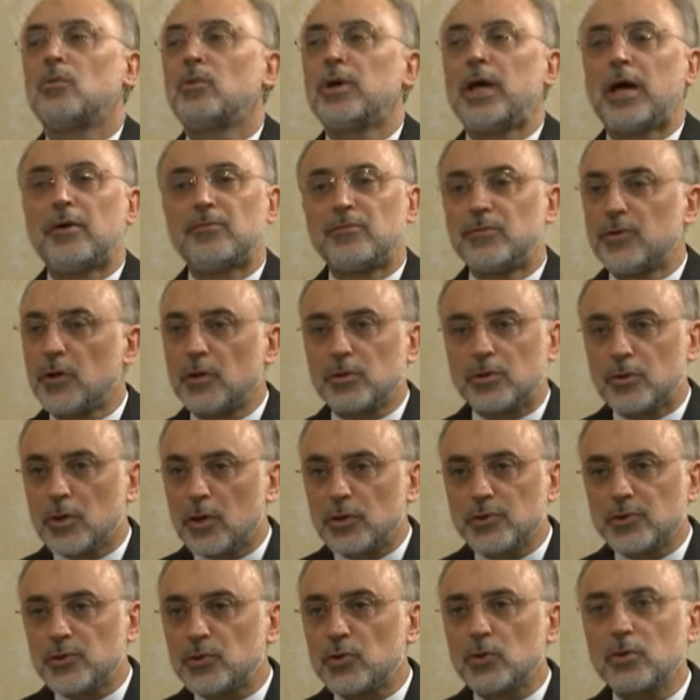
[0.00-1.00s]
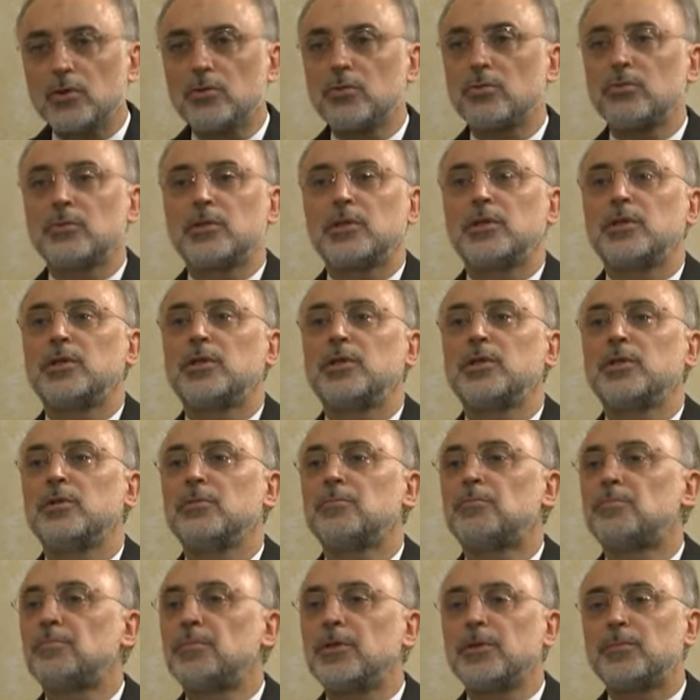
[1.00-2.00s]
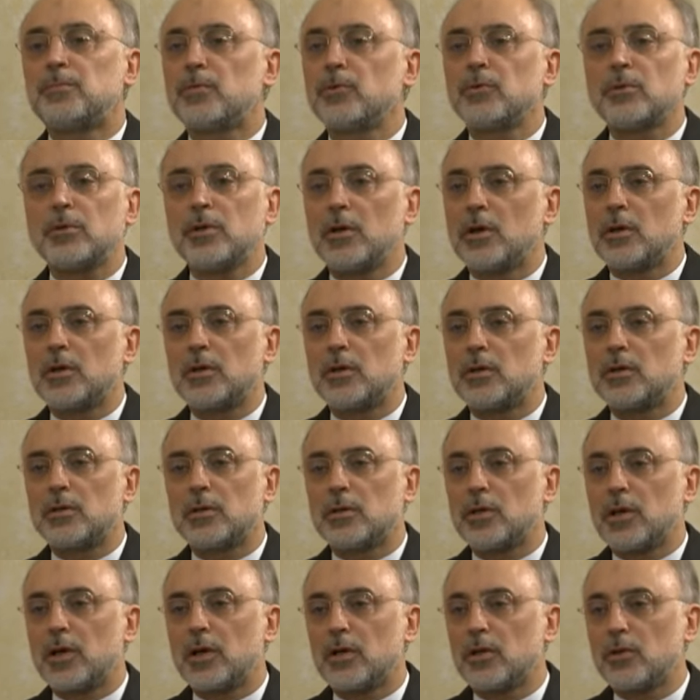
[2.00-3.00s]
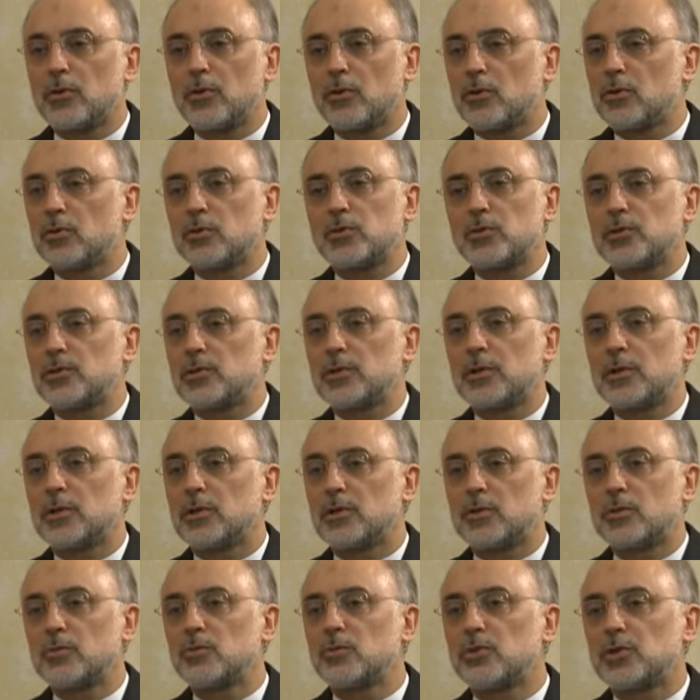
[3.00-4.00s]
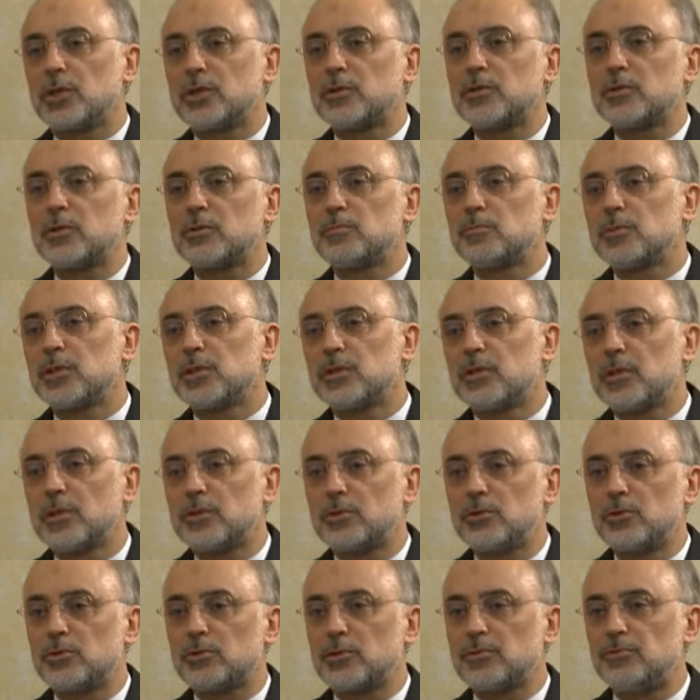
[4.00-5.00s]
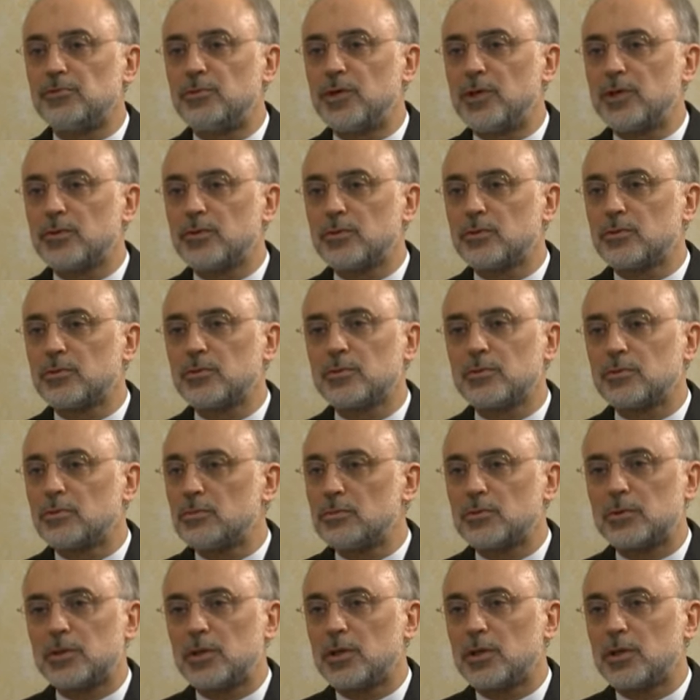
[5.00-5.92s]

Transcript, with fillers: we have not done so. The people are those two gentlemen that you referred to.